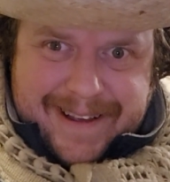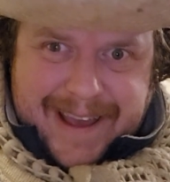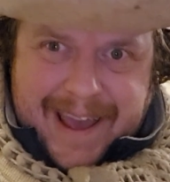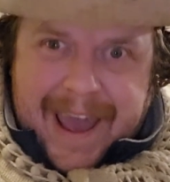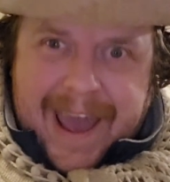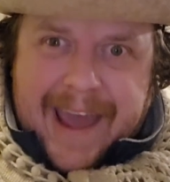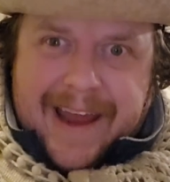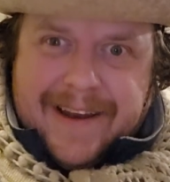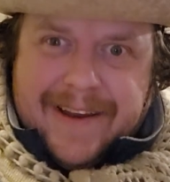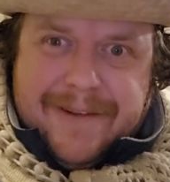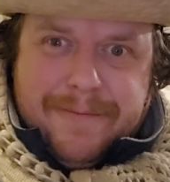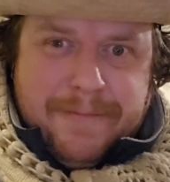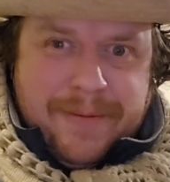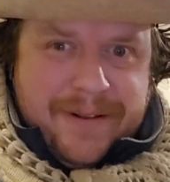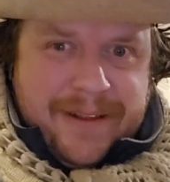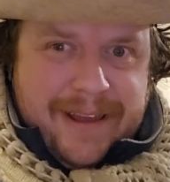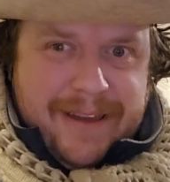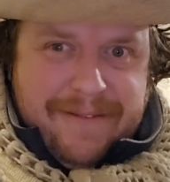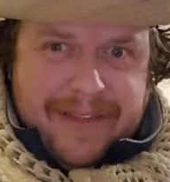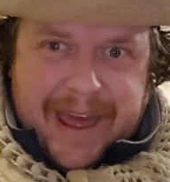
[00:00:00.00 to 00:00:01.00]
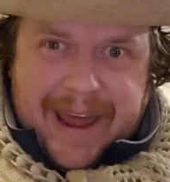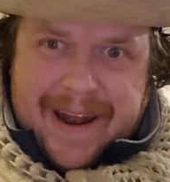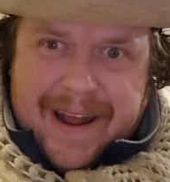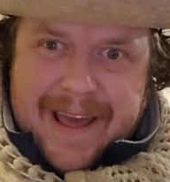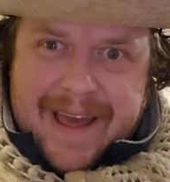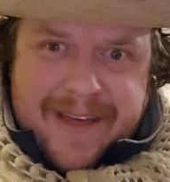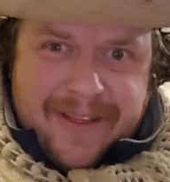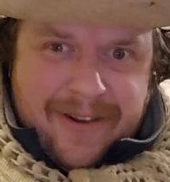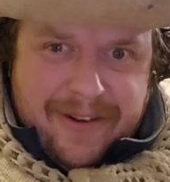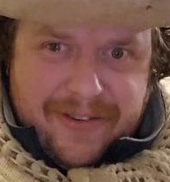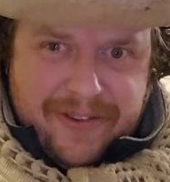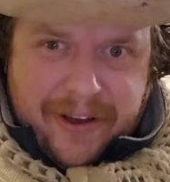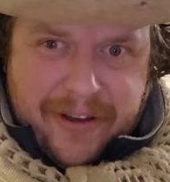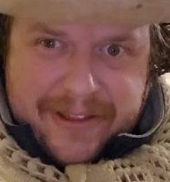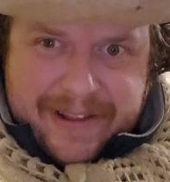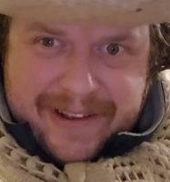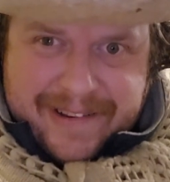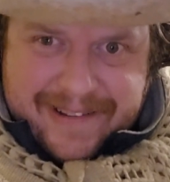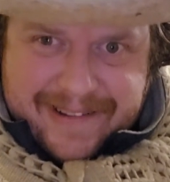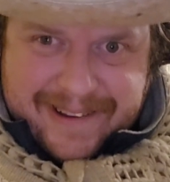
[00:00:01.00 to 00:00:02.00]
And you believe that there's all
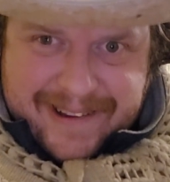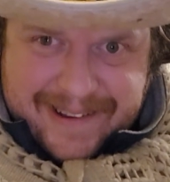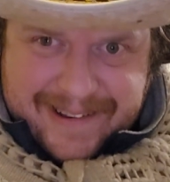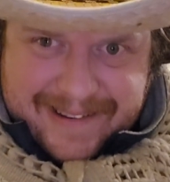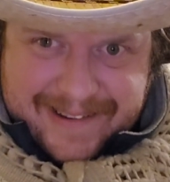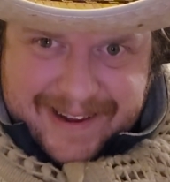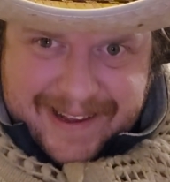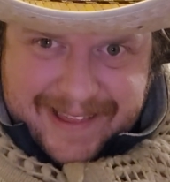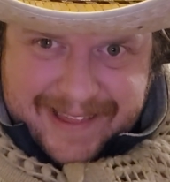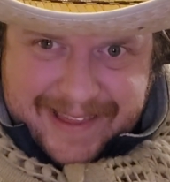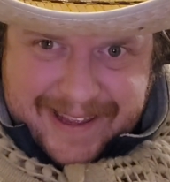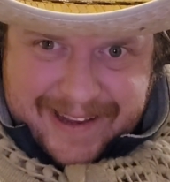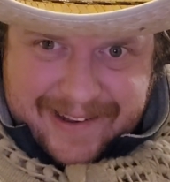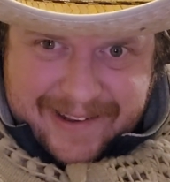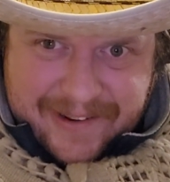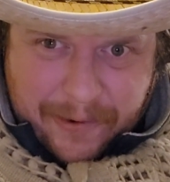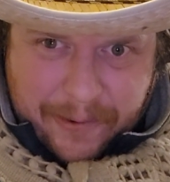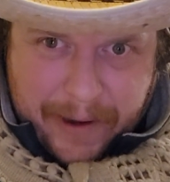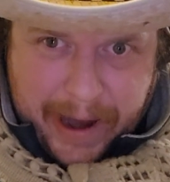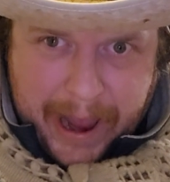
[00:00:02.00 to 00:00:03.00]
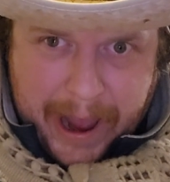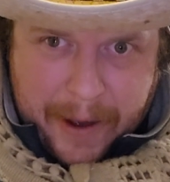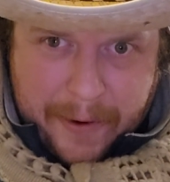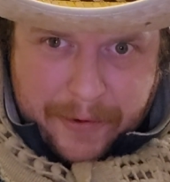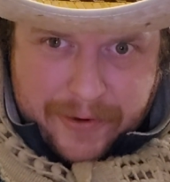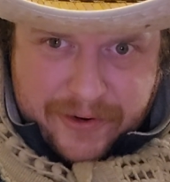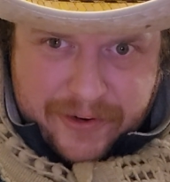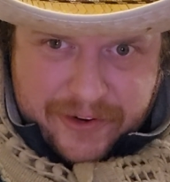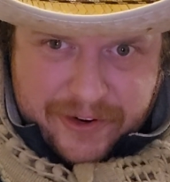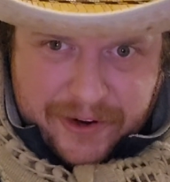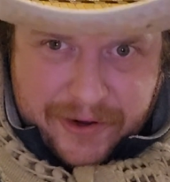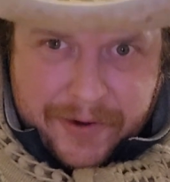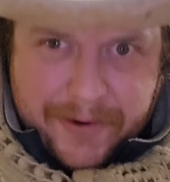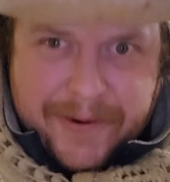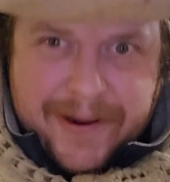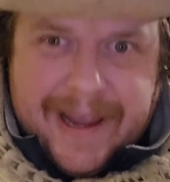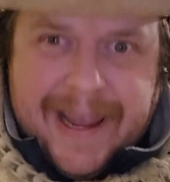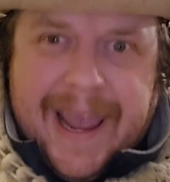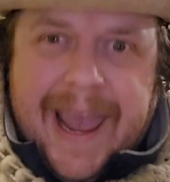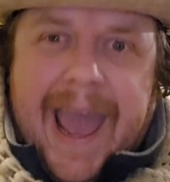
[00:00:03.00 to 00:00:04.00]
these Disney things around you.
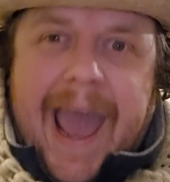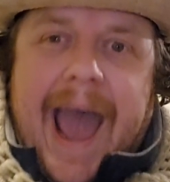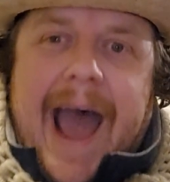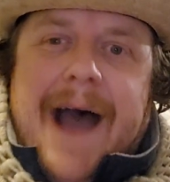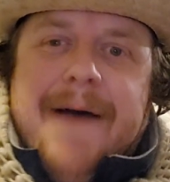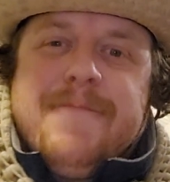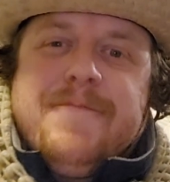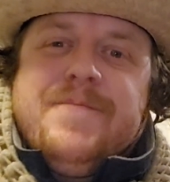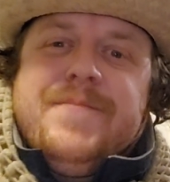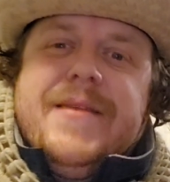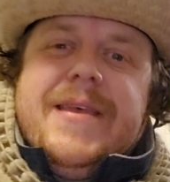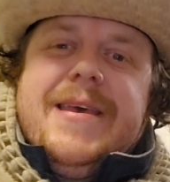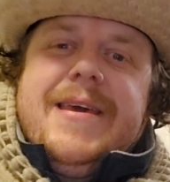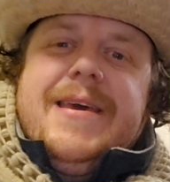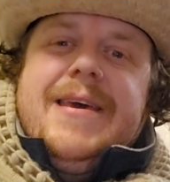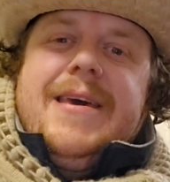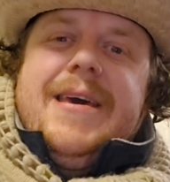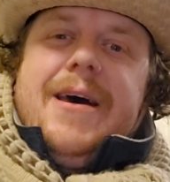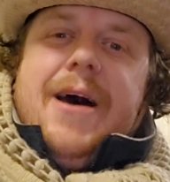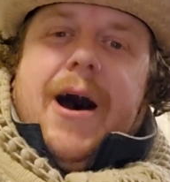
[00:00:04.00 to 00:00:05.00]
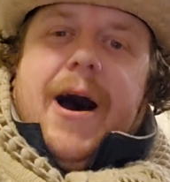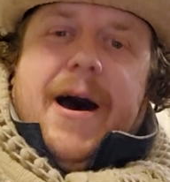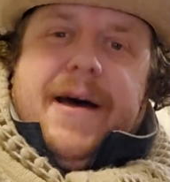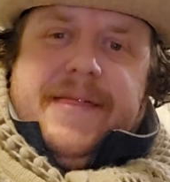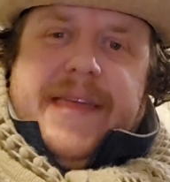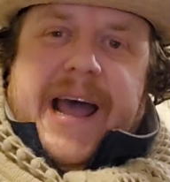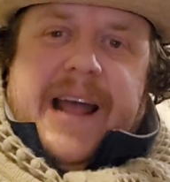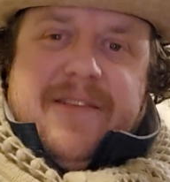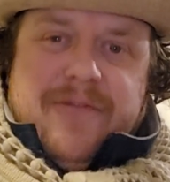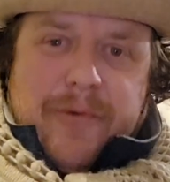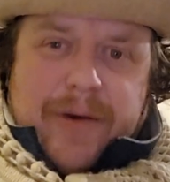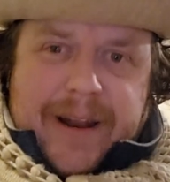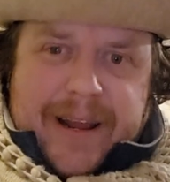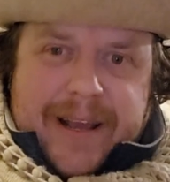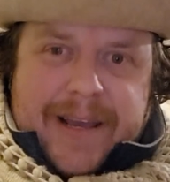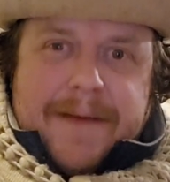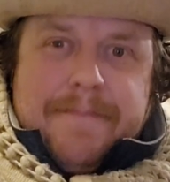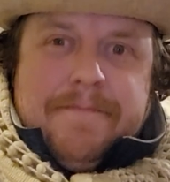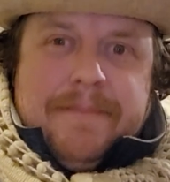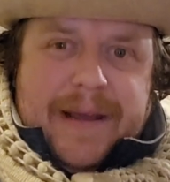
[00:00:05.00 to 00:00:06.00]
Yeah. That's what
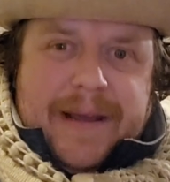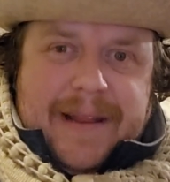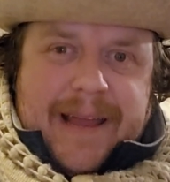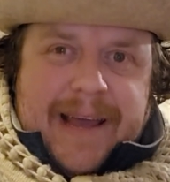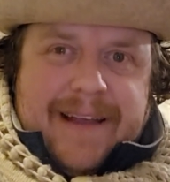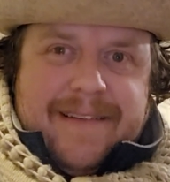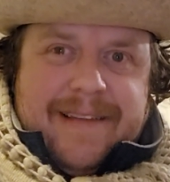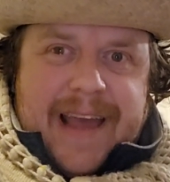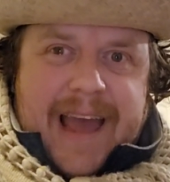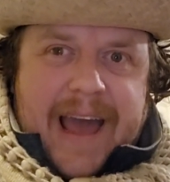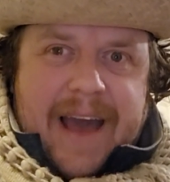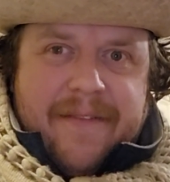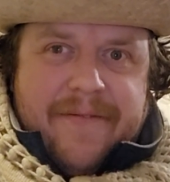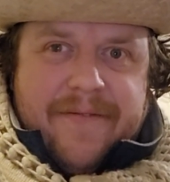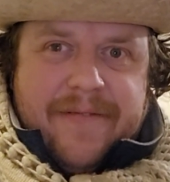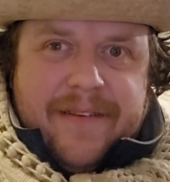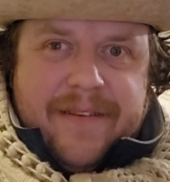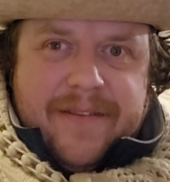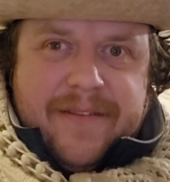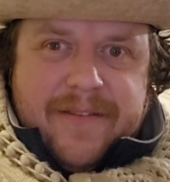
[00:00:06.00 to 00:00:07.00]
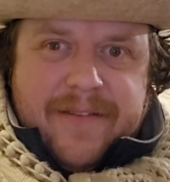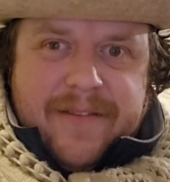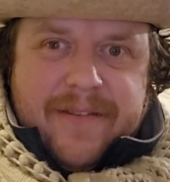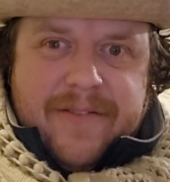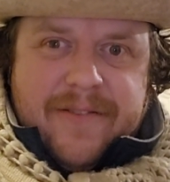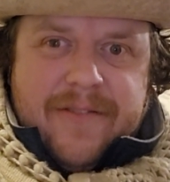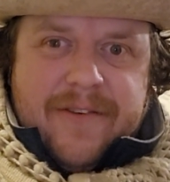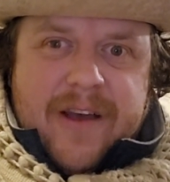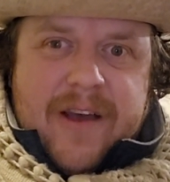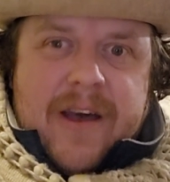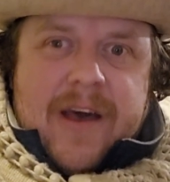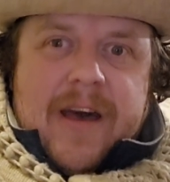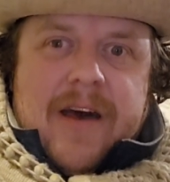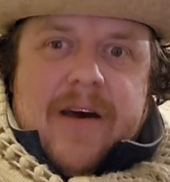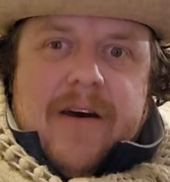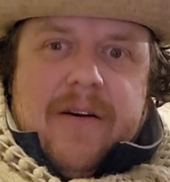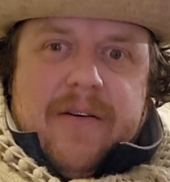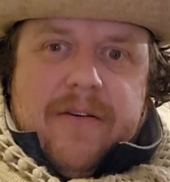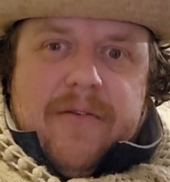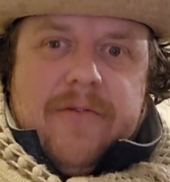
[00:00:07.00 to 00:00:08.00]
it could be like to have.
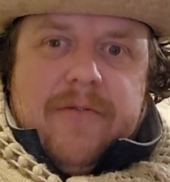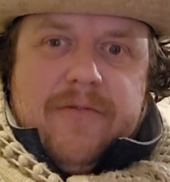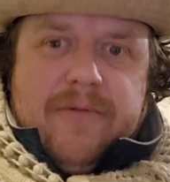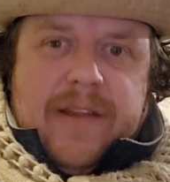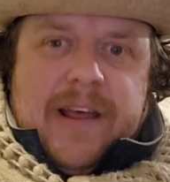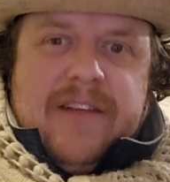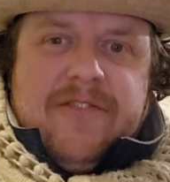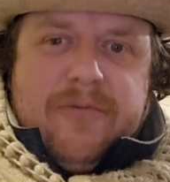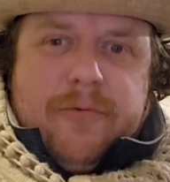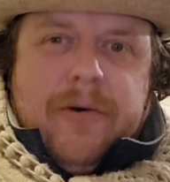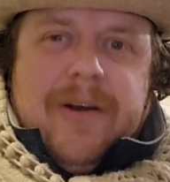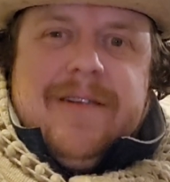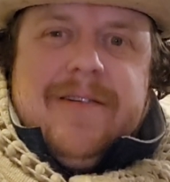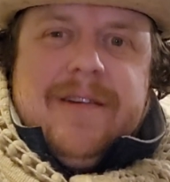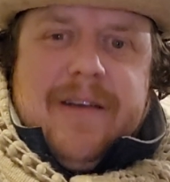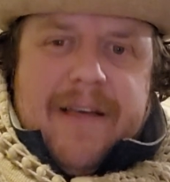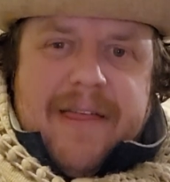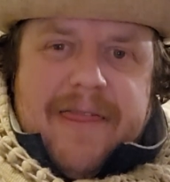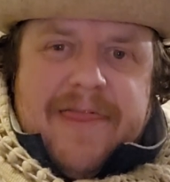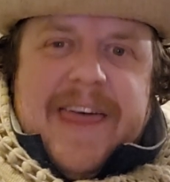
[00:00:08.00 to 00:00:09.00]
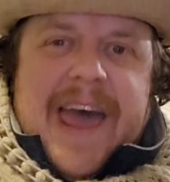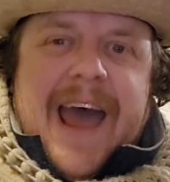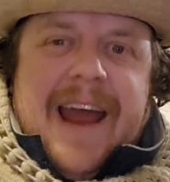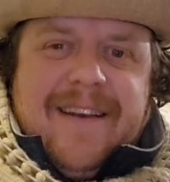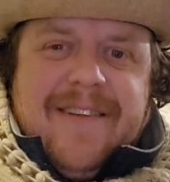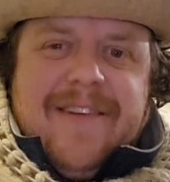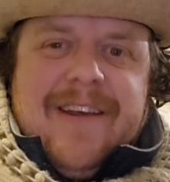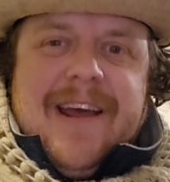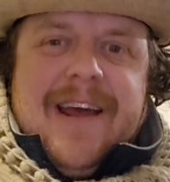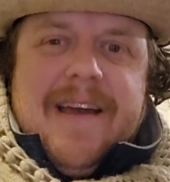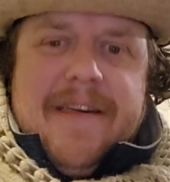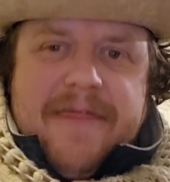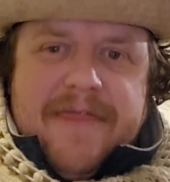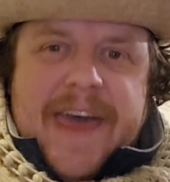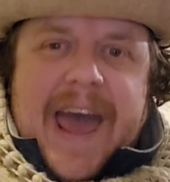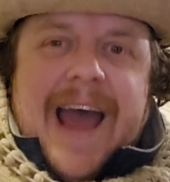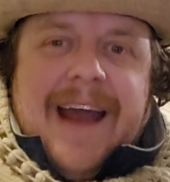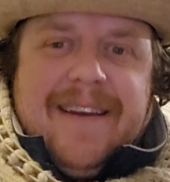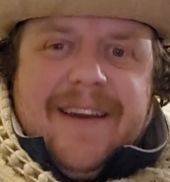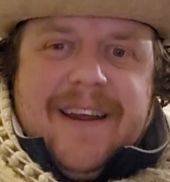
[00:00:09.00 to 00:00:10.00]

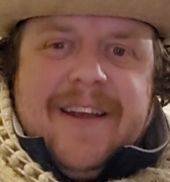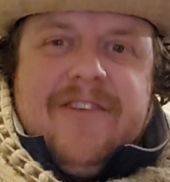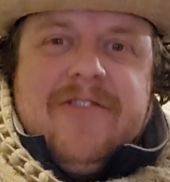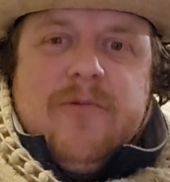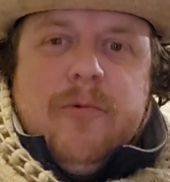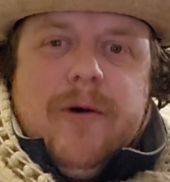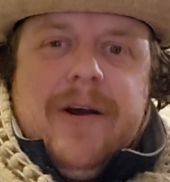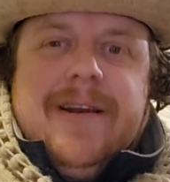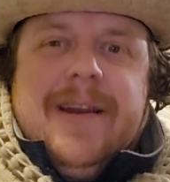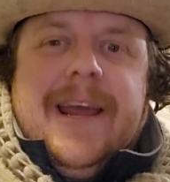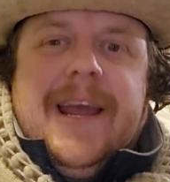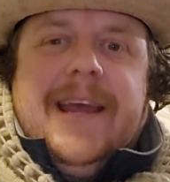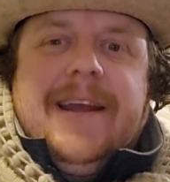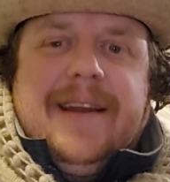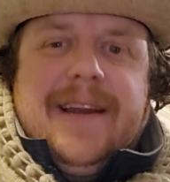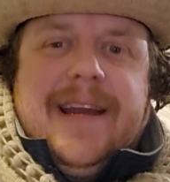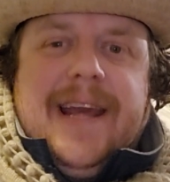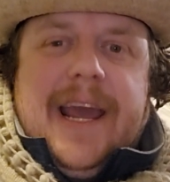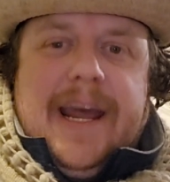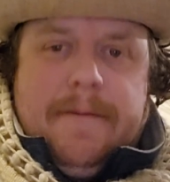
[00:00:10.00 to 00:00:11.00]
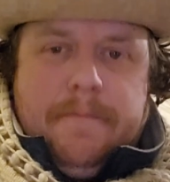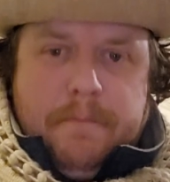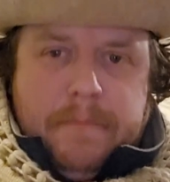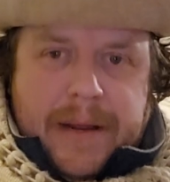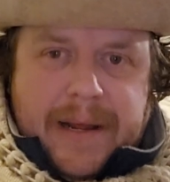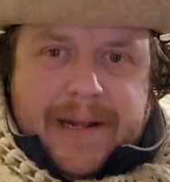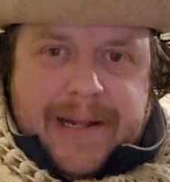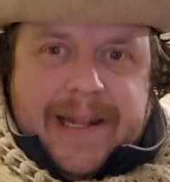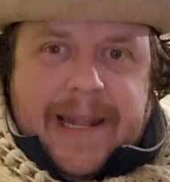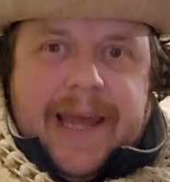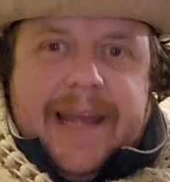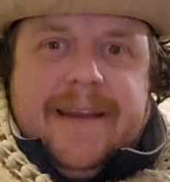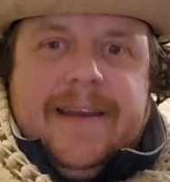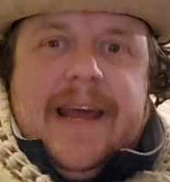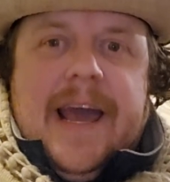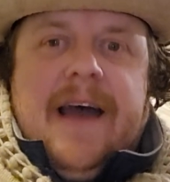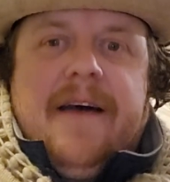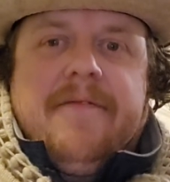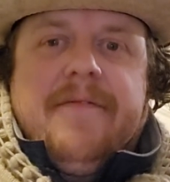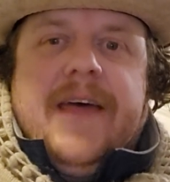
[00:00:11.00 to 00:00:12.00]
That is what it can be like to
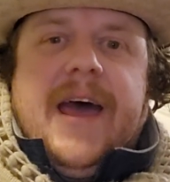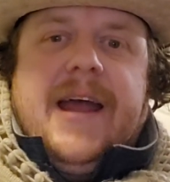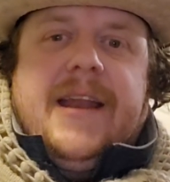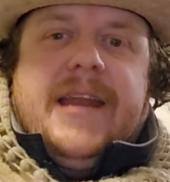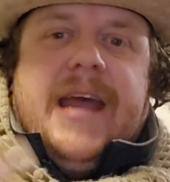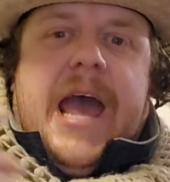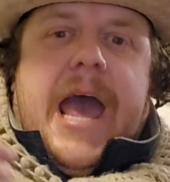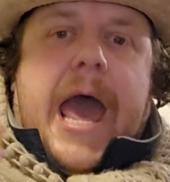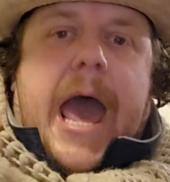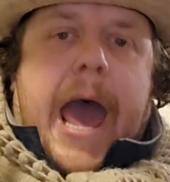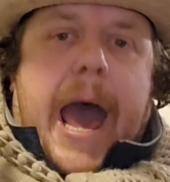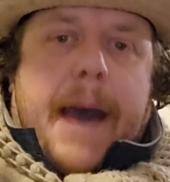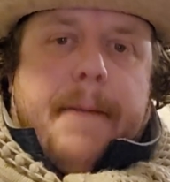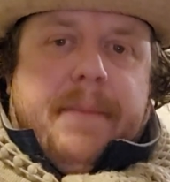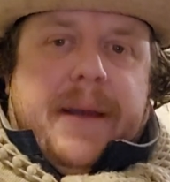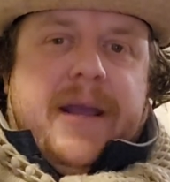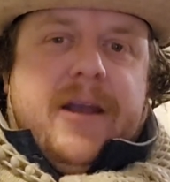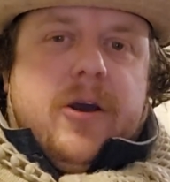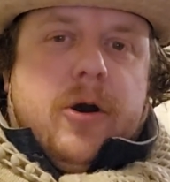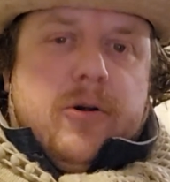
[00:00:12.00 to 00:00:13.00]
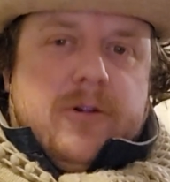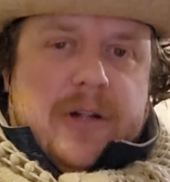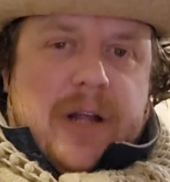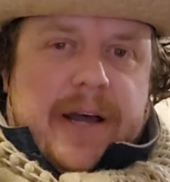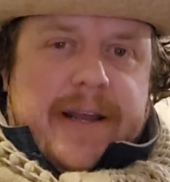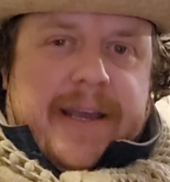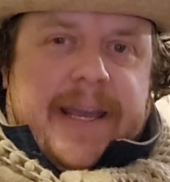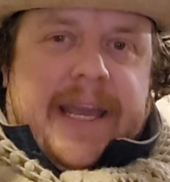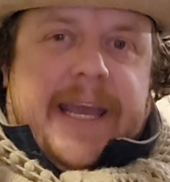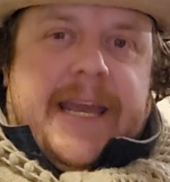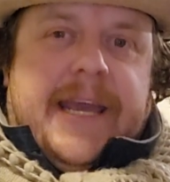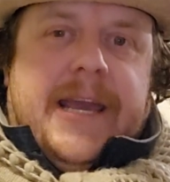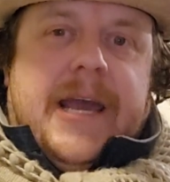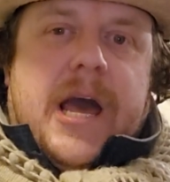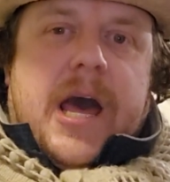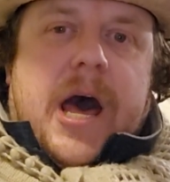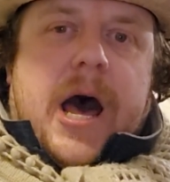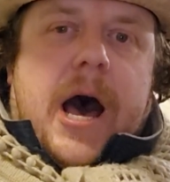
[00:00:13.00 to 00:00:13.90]
have that happy-go-lucky